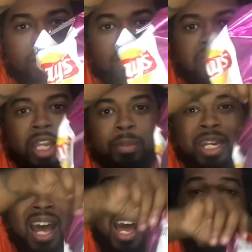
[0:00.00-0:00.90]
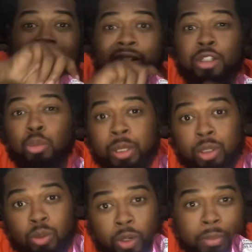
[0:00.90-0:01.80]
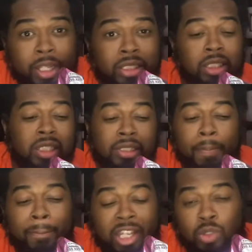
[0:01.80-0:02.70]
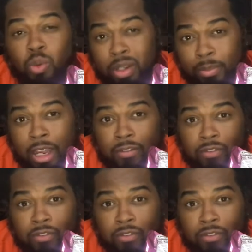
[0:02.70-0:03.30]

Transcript: the Flamin' Hot Dill Pickle Remix is the best one by